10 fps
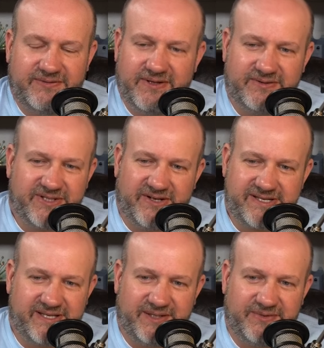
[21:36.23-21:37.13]

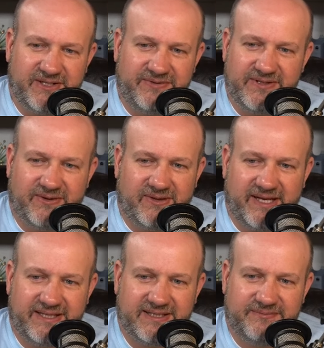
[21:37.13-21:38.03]
trust them and if you don't
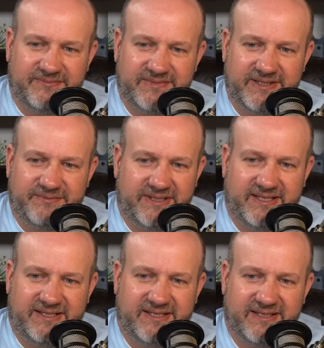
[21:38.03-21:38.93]
like them in the
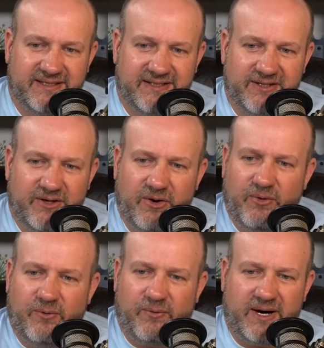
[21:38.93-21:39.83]
beginning,
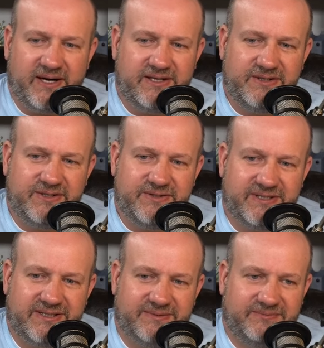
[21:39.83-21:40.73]
why are you
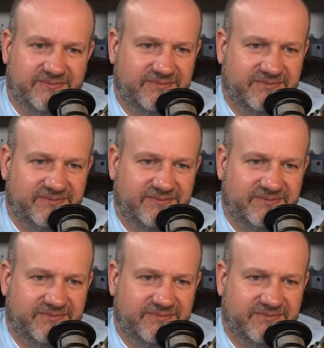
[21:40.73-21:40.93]
using them?